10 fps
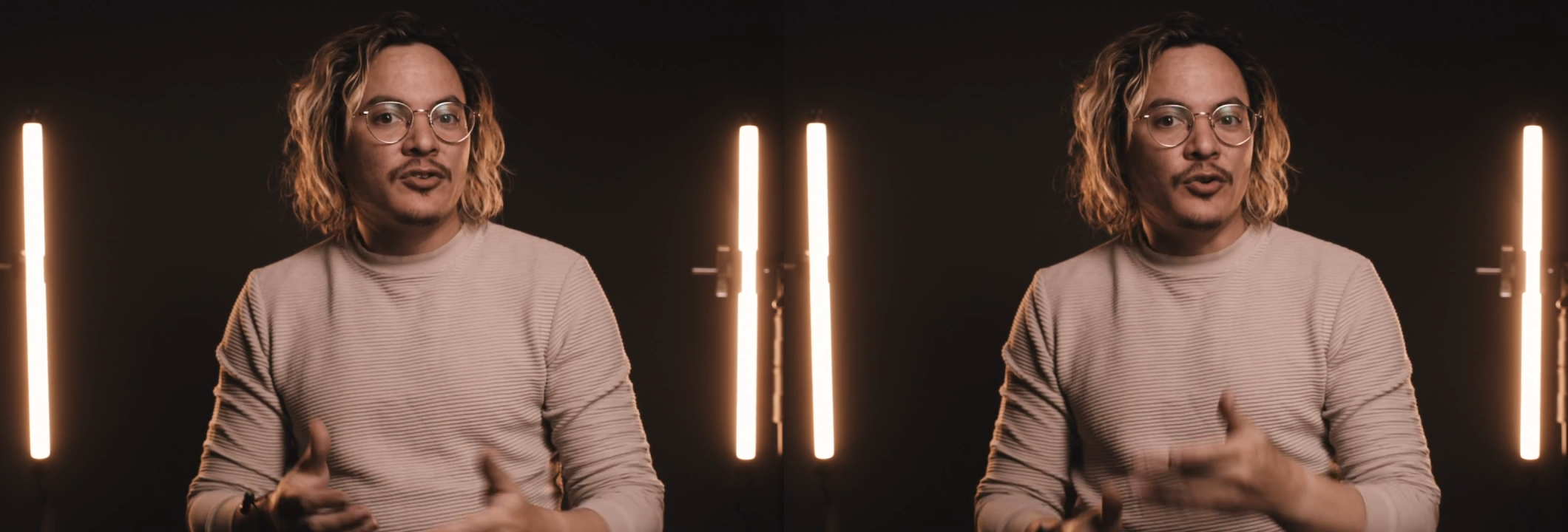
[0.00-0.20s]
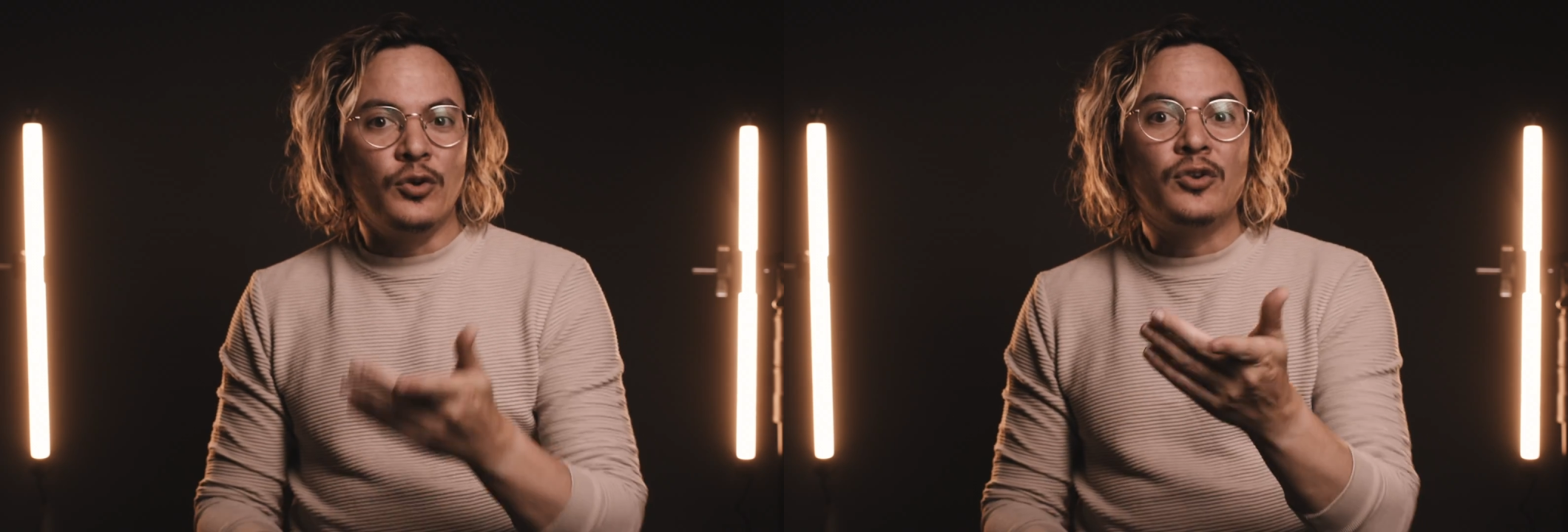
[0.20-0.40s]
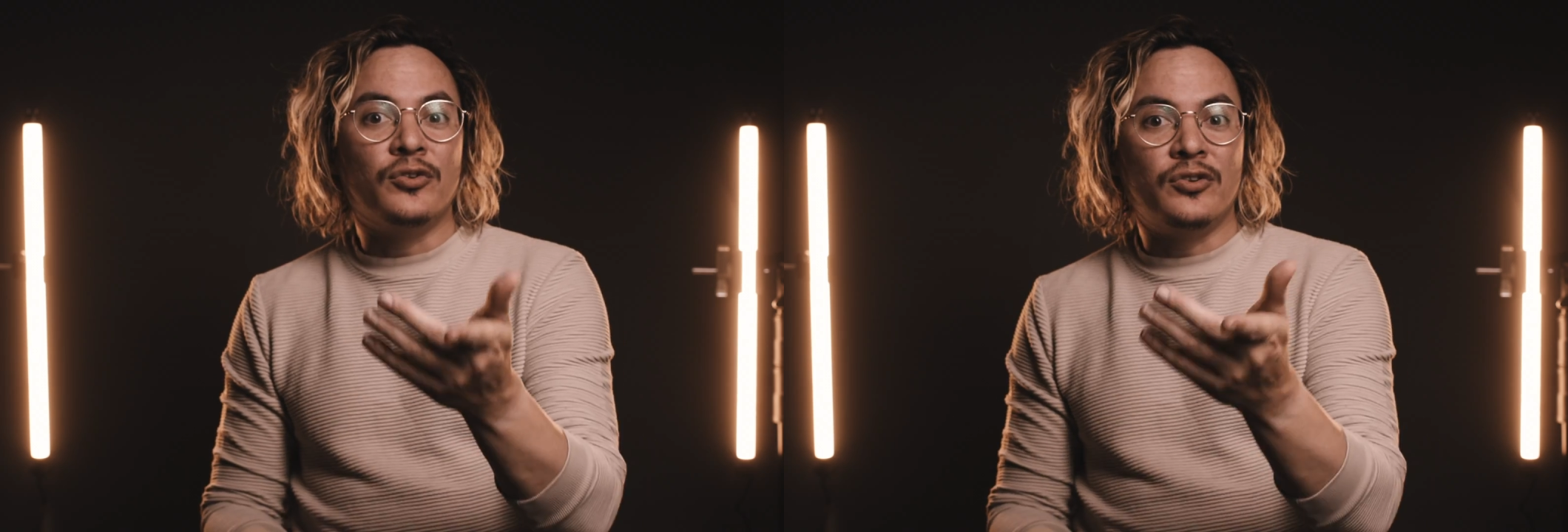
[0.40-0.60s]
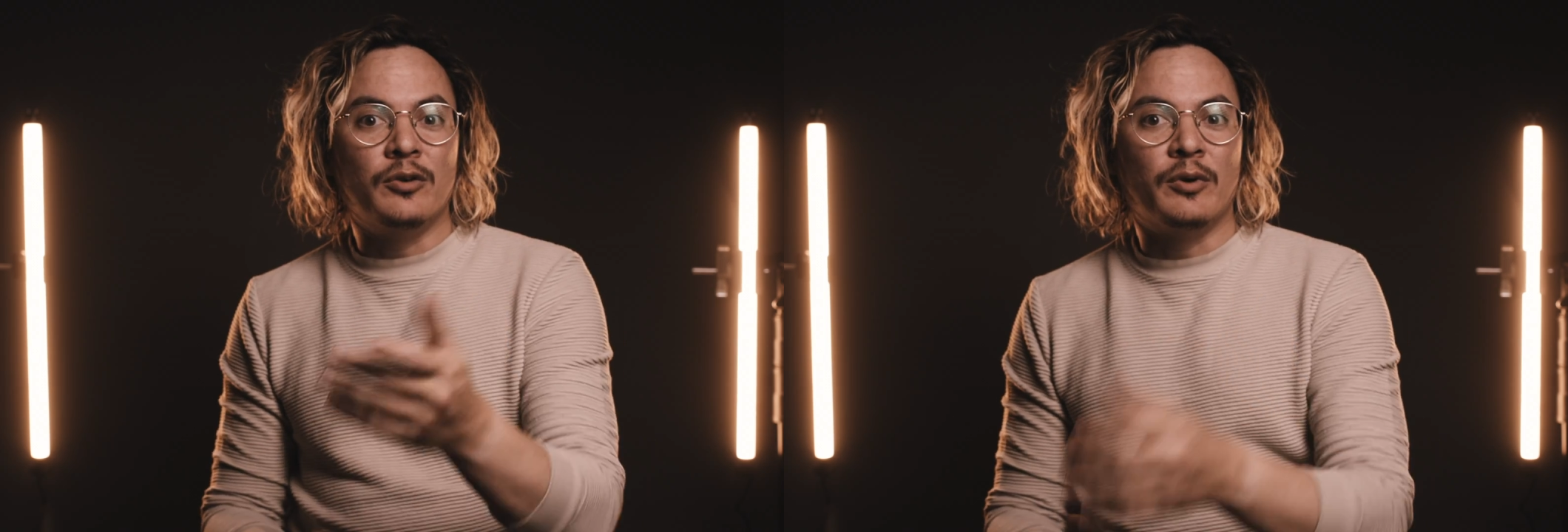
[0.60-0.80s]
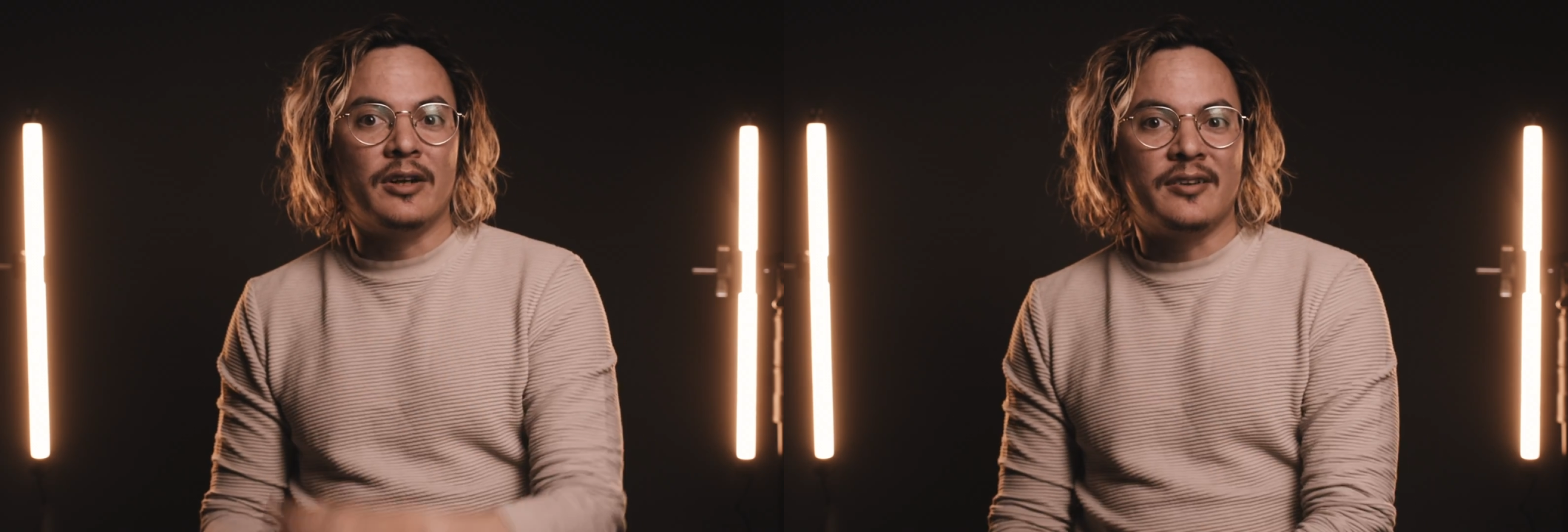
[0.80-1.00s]
so you can see
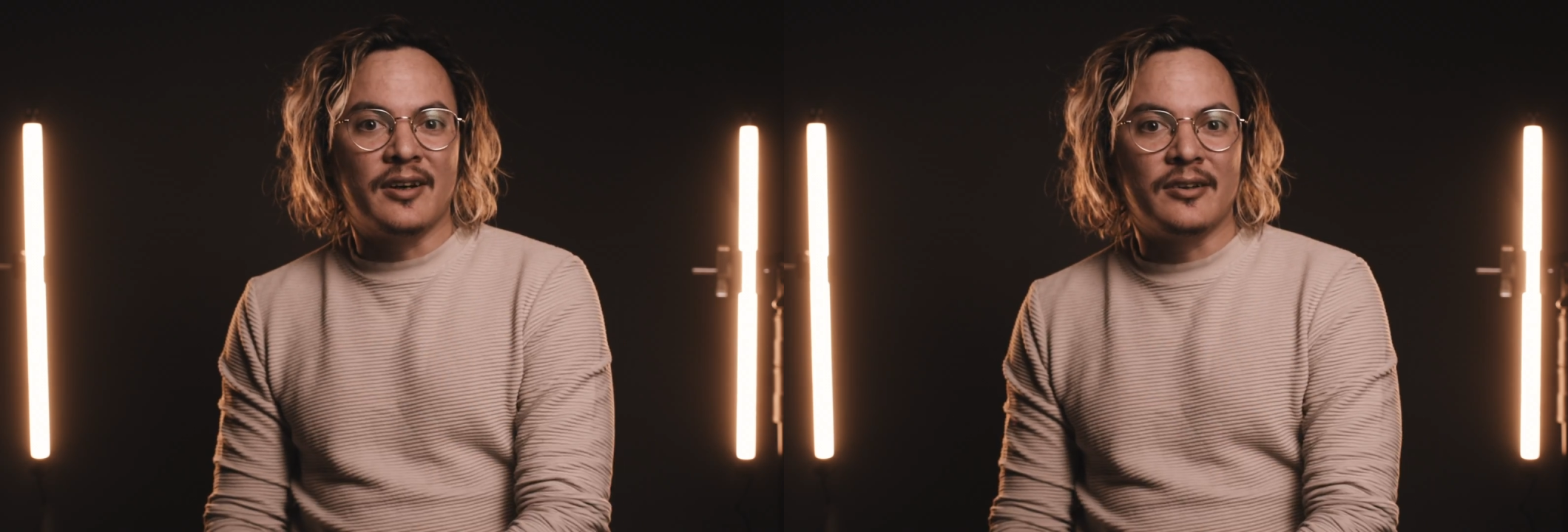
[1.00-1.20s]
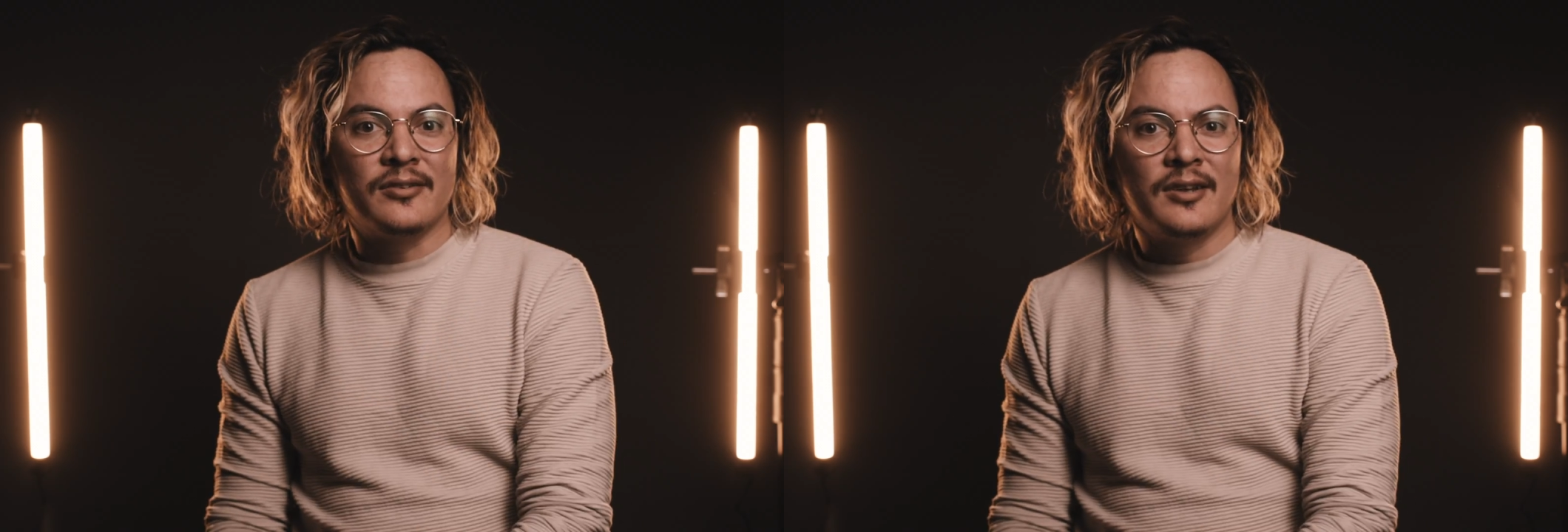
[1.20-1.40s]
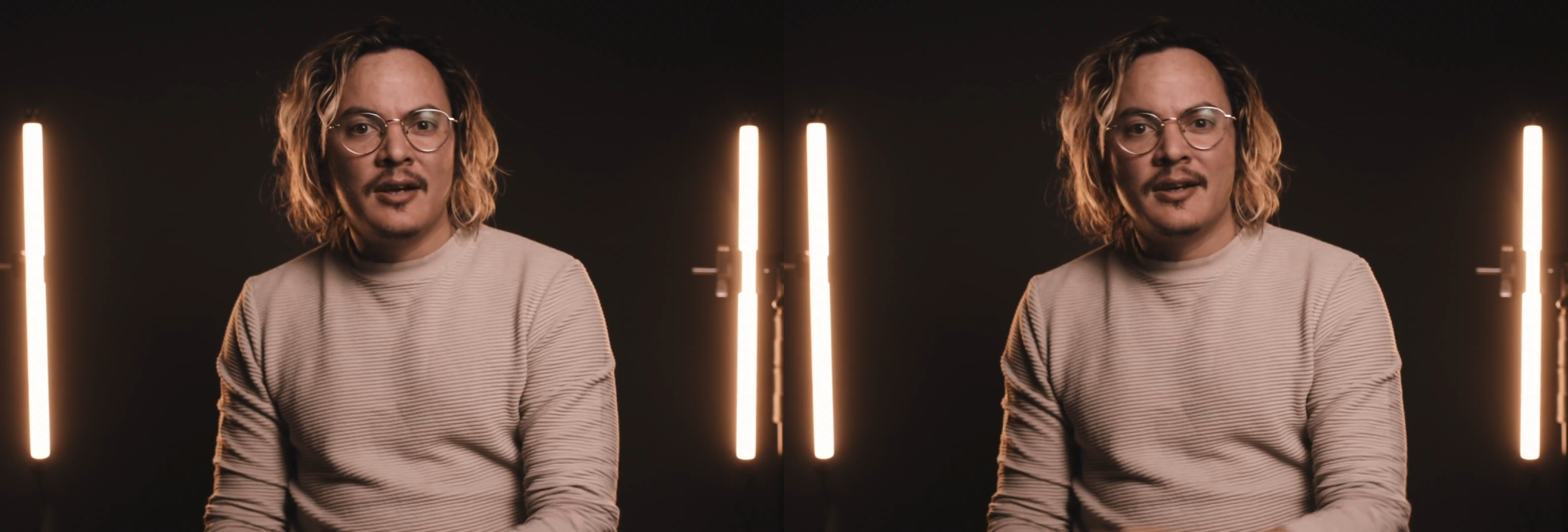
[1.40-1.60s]
what it does,